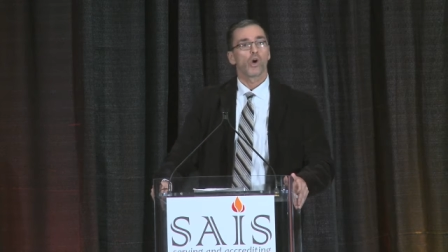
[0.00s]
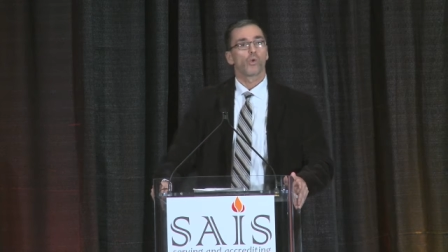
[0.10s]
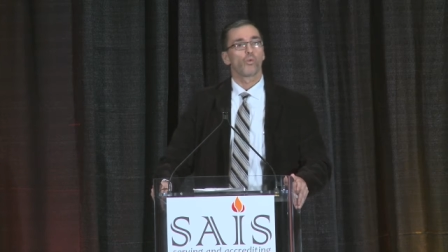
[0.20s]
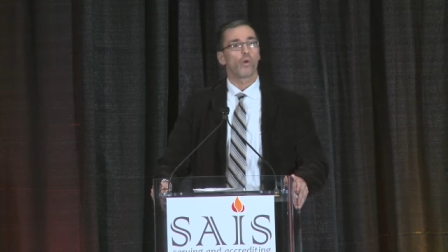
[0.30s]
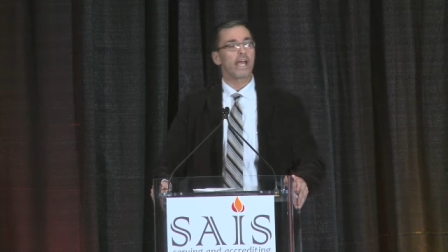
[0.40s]

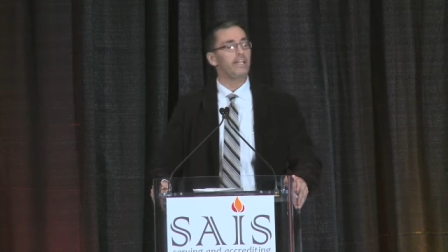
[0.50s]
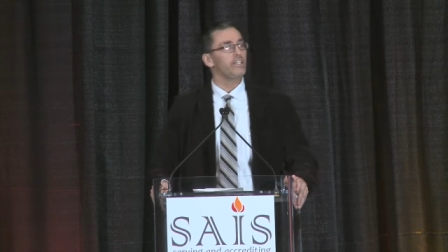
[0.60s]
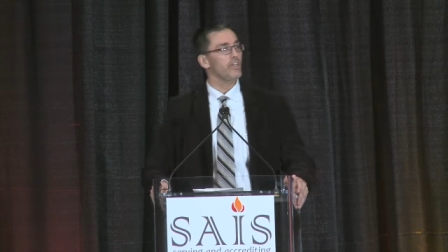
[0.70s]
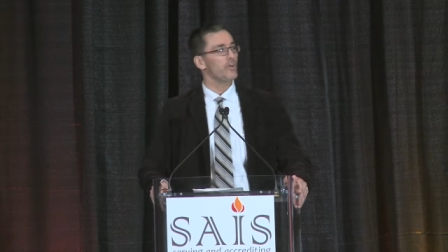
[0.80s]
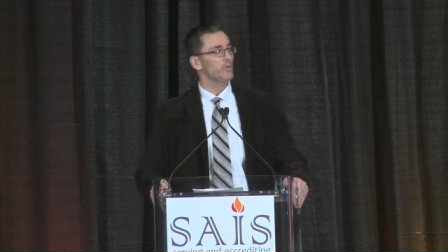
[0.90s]

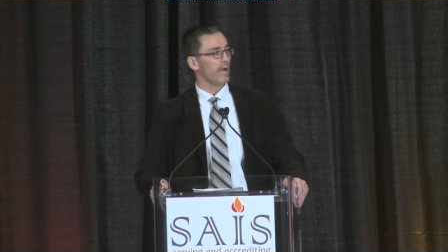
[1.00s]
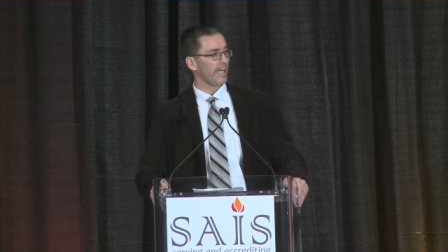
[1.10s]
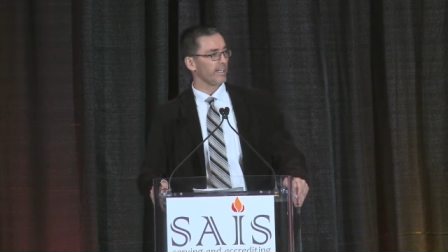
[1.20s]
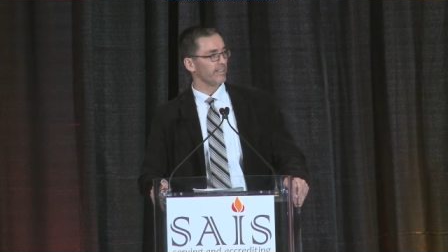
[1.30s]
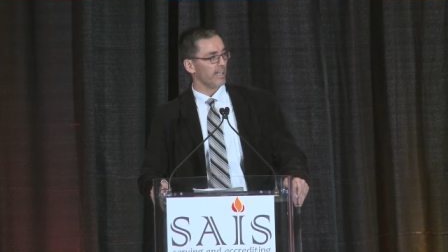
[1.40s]
When you
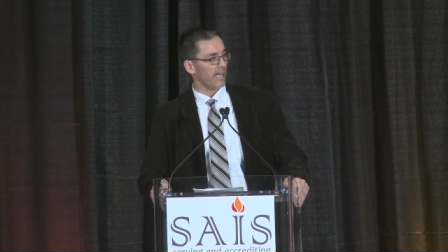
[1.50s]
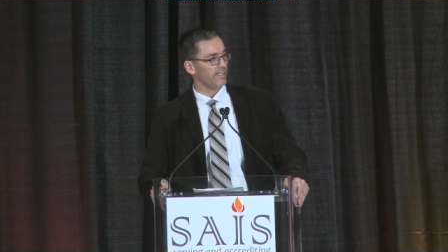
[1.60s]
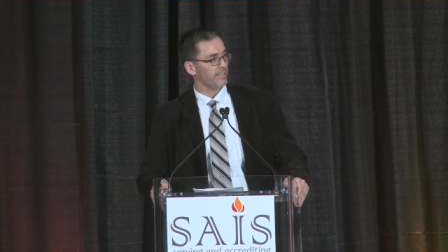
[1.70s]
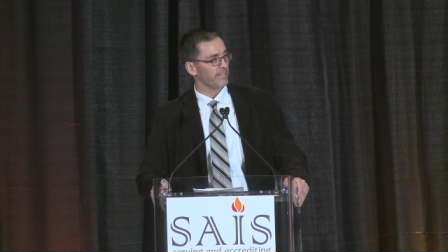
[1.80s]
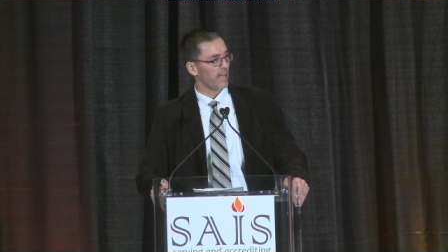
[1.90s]

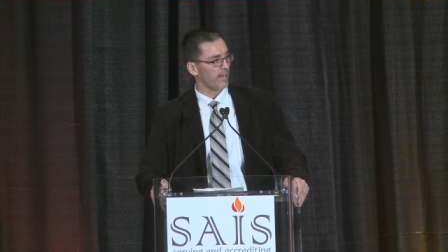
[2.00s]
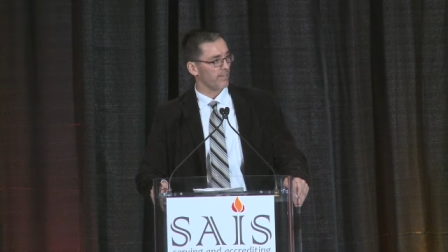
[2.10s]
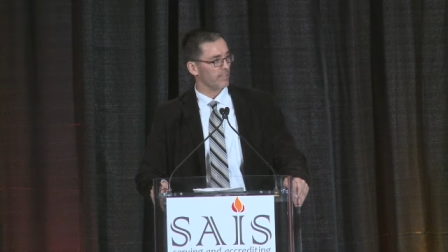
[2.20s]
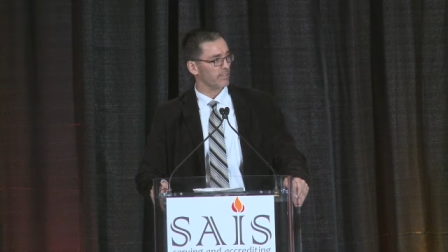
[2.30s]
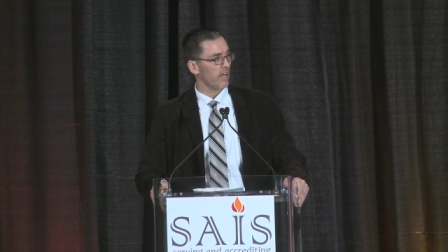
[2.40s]
recognize the title
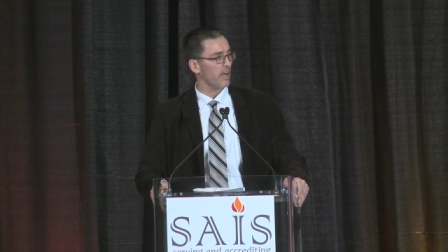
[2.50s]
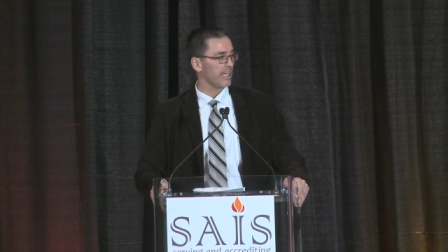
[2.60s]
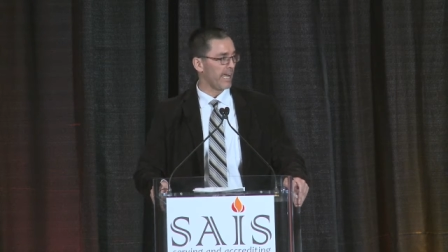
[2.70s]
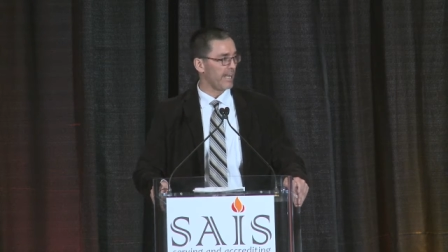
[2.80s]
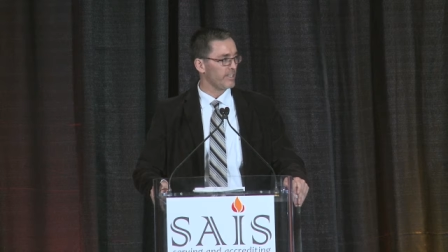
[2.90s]
of the
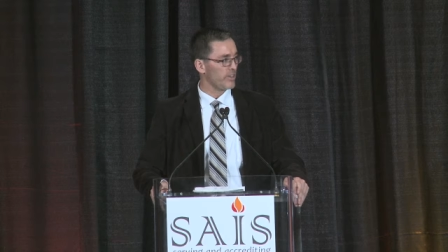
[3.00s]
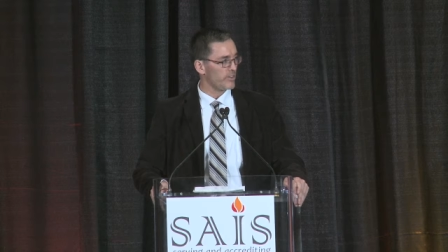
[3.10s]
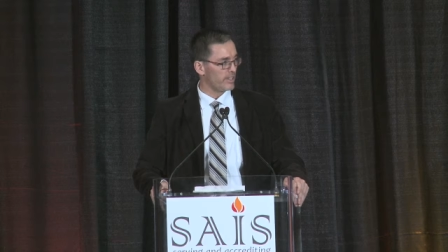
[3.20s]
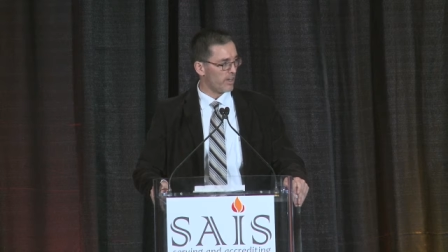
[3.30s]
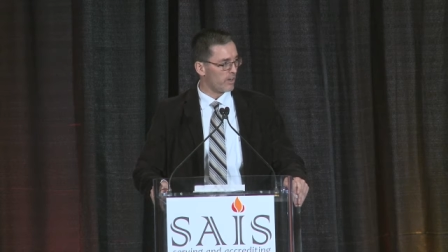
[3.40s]
song and you
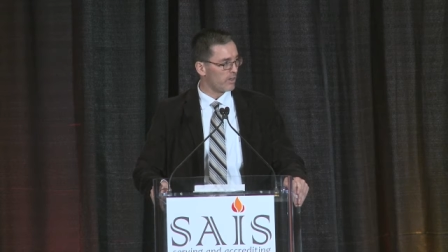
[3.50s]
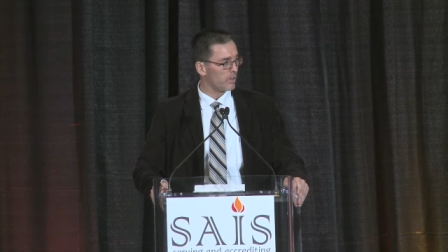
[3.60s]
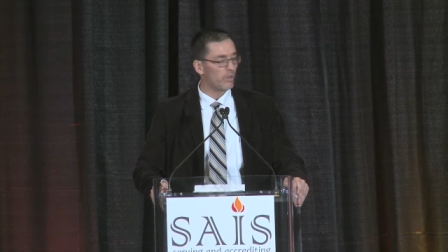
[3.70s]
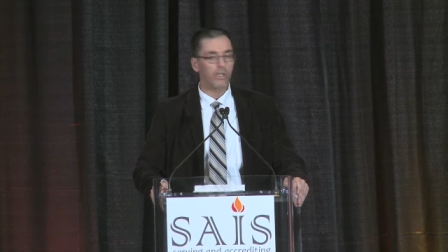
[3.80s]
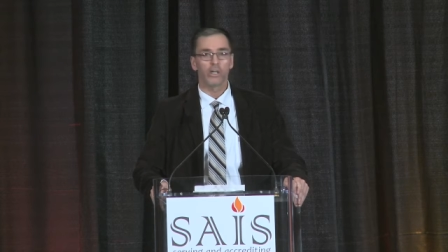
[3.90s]

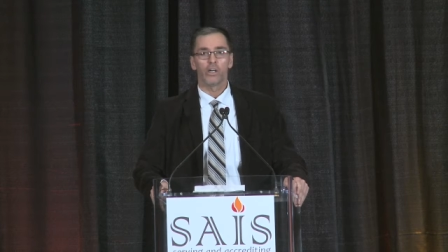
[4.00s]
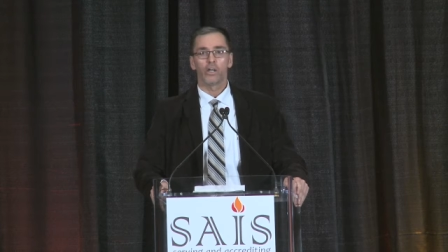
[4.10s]
know